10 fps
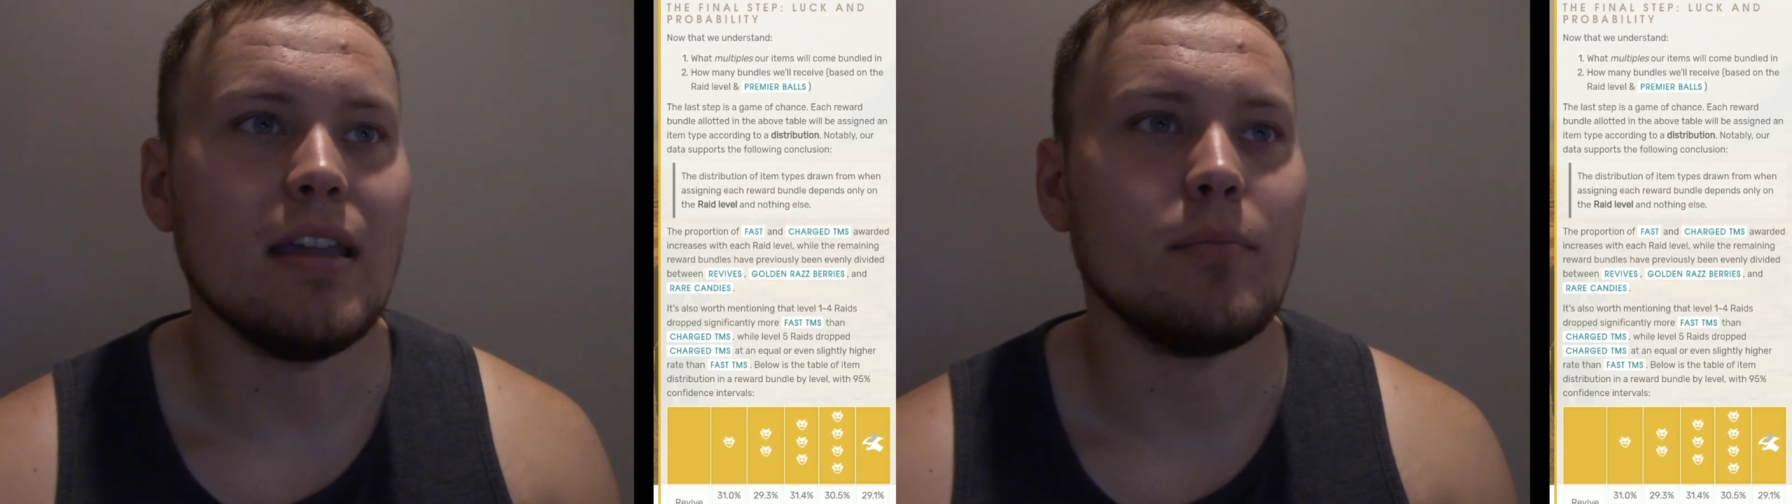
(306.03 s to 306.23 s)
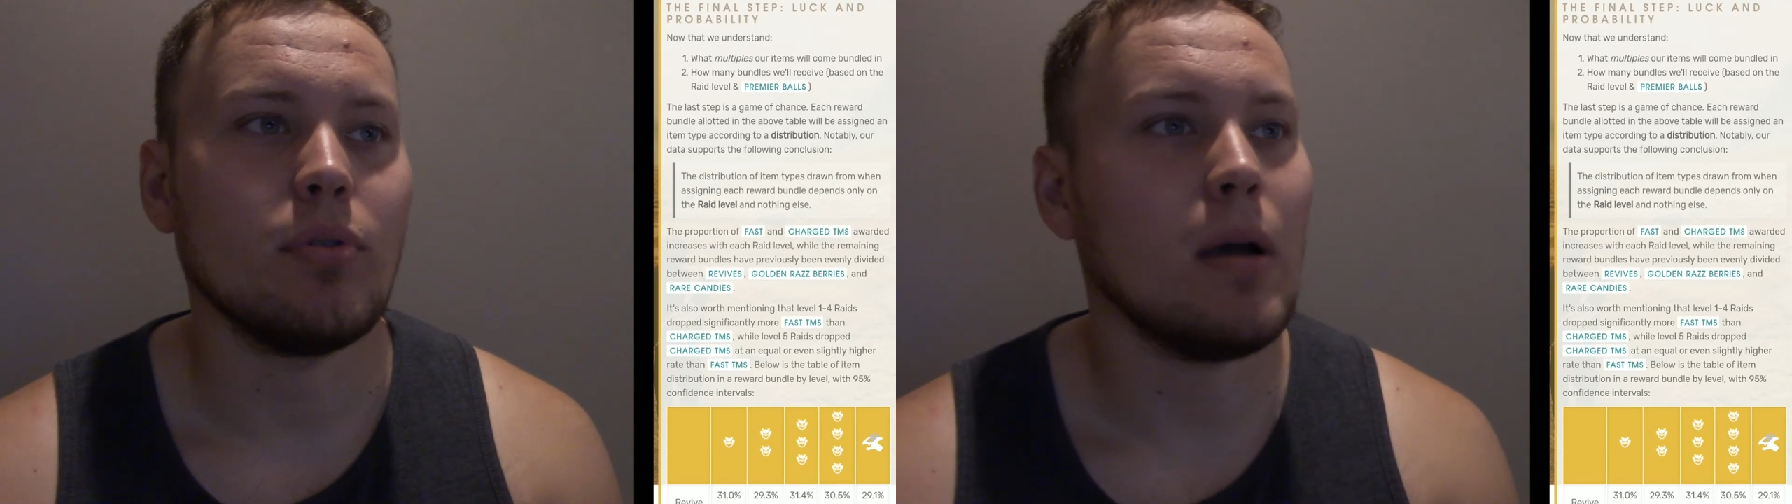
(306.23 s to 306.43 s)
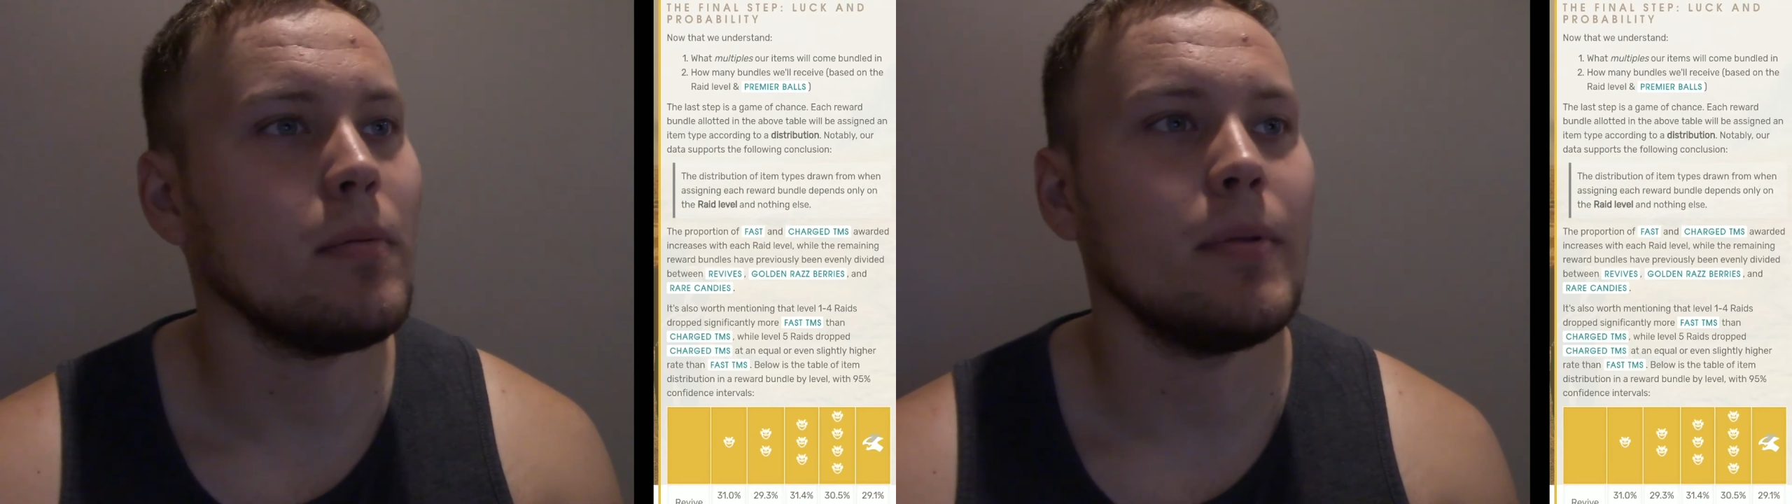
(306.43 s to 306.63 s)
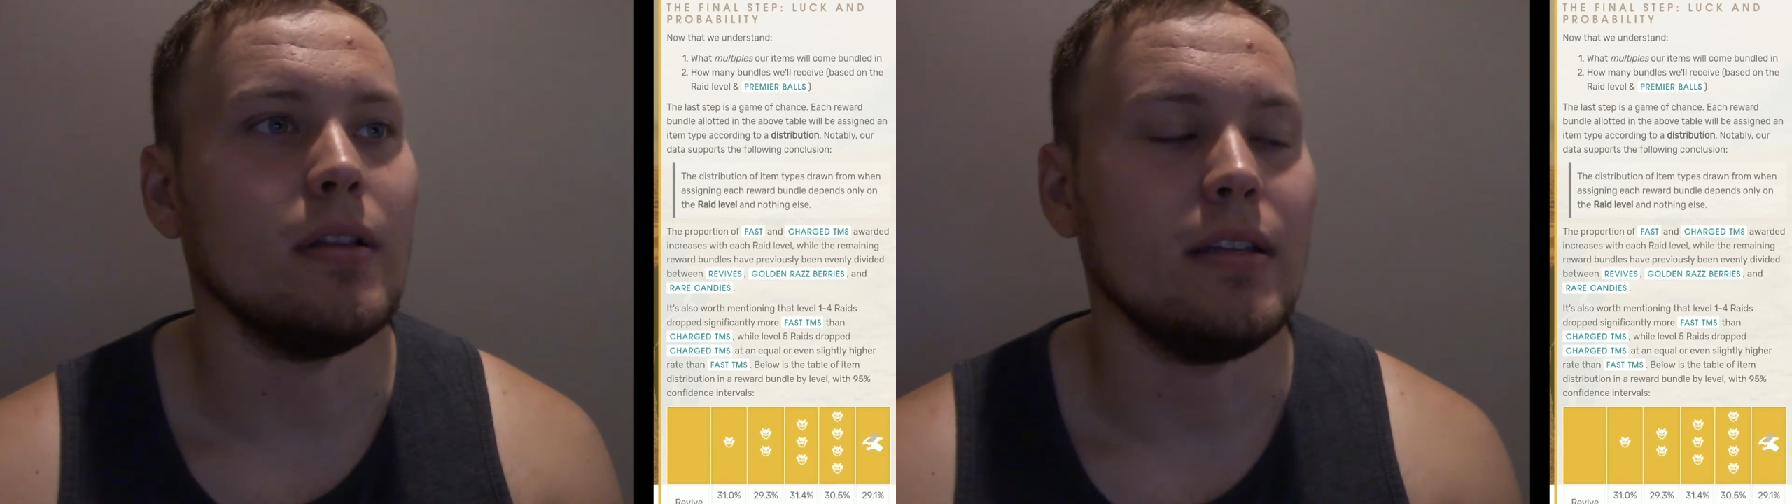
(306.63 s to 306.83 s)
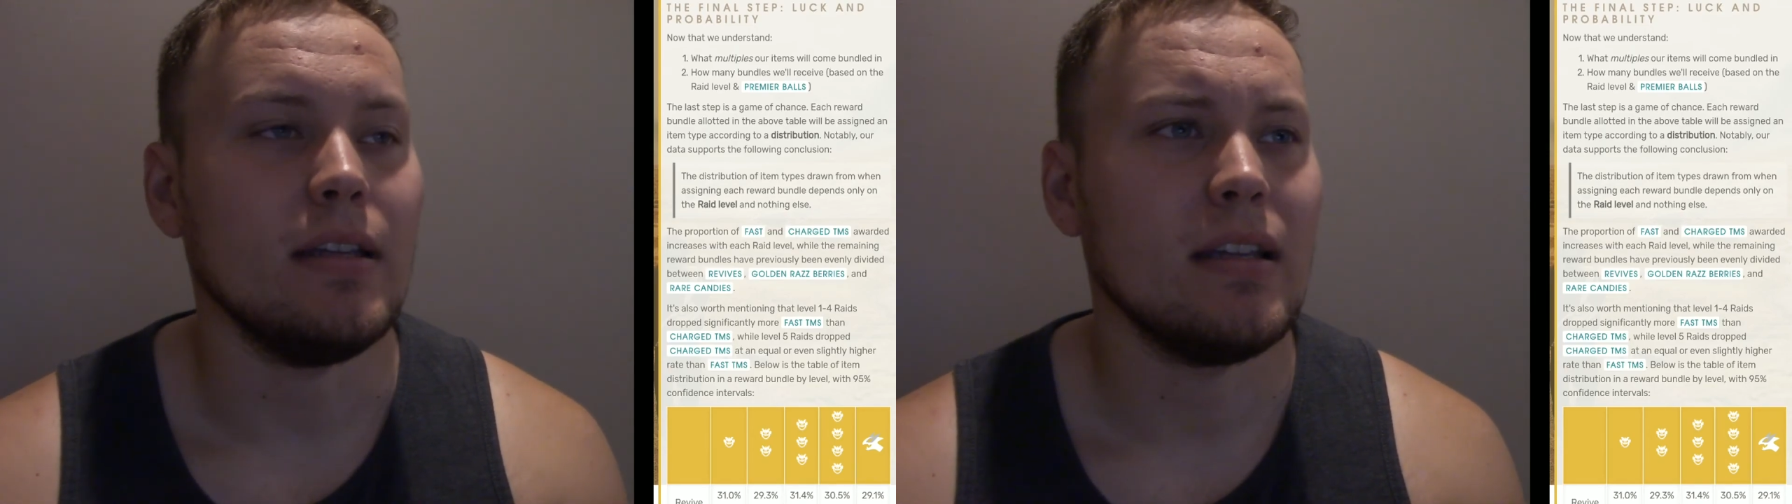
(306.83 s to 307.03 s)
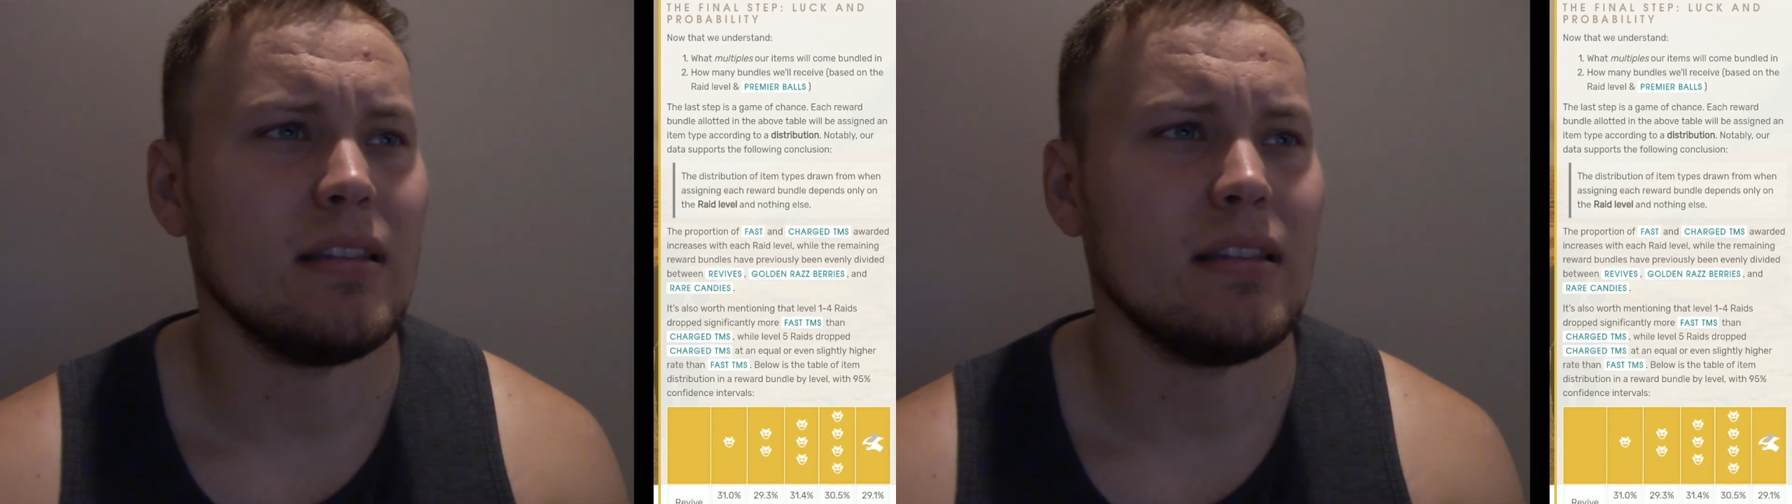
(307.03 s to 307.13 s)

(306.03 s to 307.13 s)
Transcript: and probability.